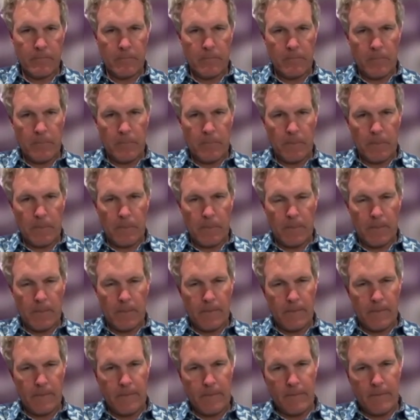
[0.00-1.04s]

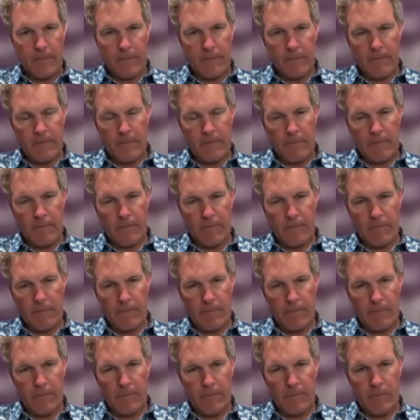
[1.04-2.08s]

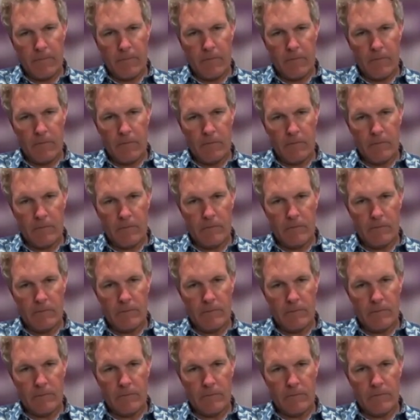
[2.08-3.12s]

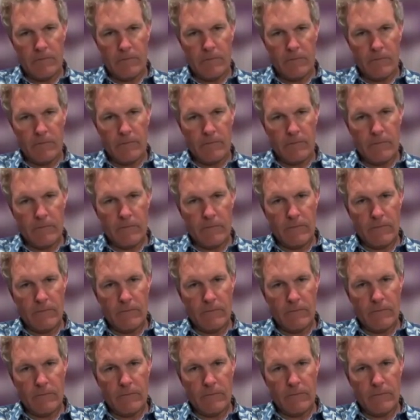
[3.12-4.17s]

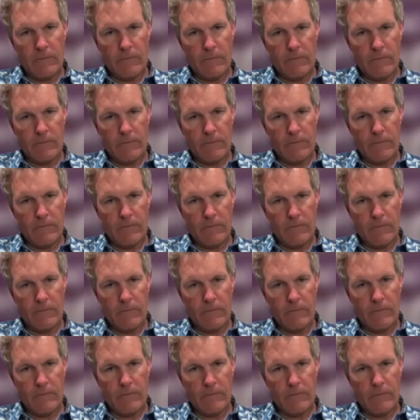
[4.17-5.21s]

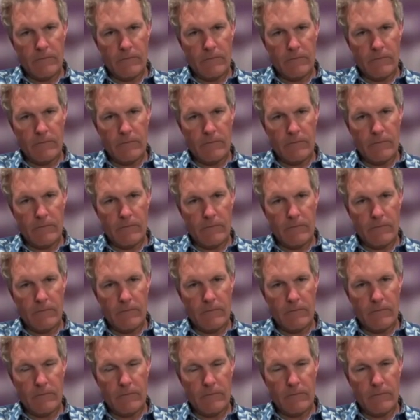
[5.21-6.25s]

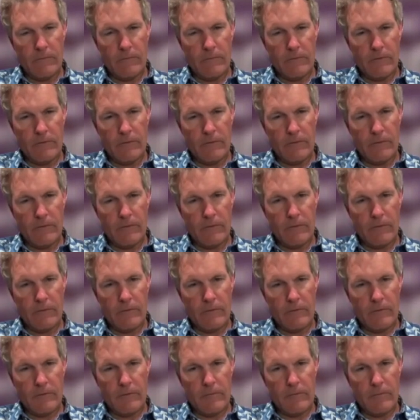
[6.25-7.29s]

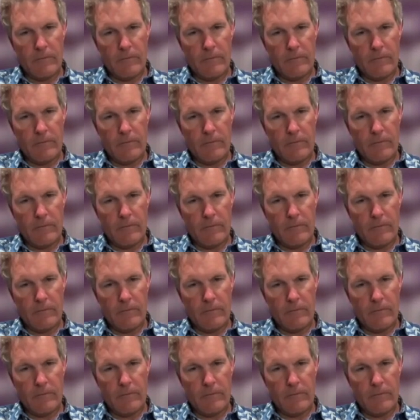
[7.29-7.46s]
(silent)